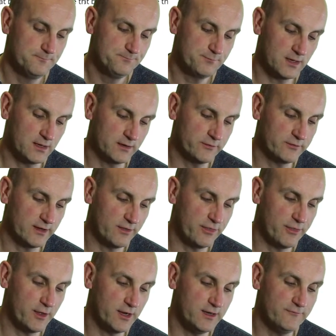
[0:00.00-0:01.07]
I'm going to say
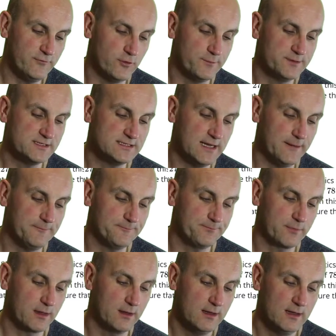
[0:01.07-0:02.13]
34%.
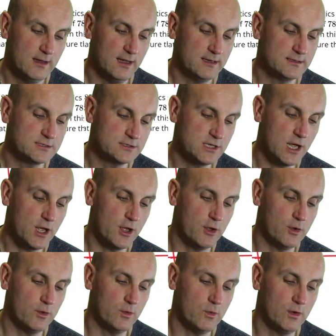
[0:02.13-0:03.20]
And
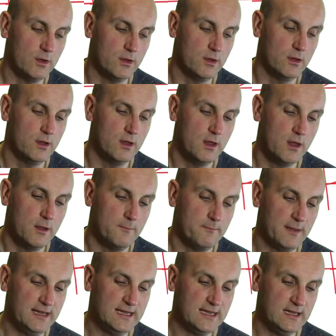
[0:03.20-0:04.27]
so,
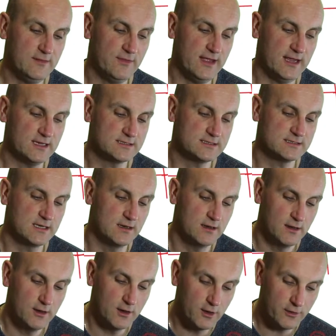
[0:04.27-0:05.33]
making this
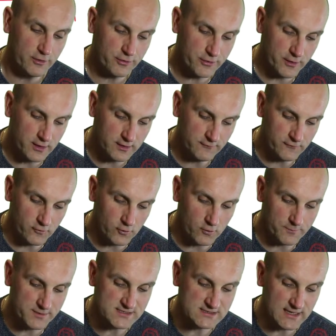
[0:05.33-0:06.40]

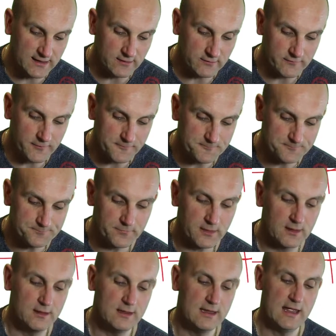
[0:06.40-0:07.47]
34%,
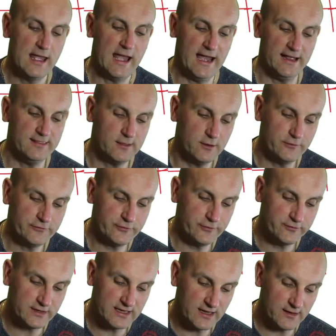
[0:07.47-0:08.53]
add those two
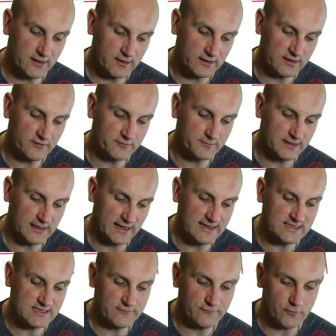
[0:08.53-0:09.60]
together, it gives me
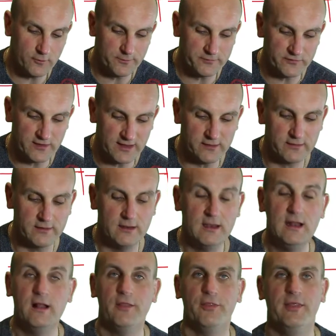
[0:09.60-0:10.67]
84%.
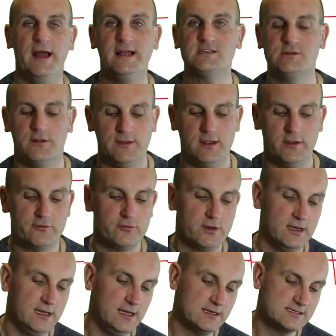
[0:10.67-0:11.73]
That's not the answer I
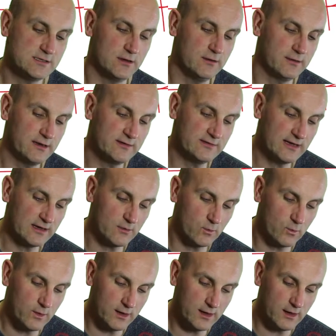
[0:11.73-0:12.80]
need, so I'm going to take
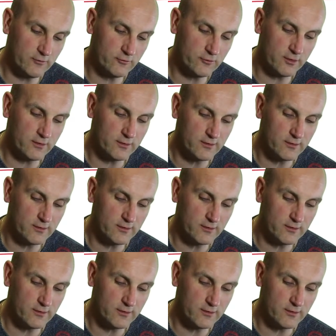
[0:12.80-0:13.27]
100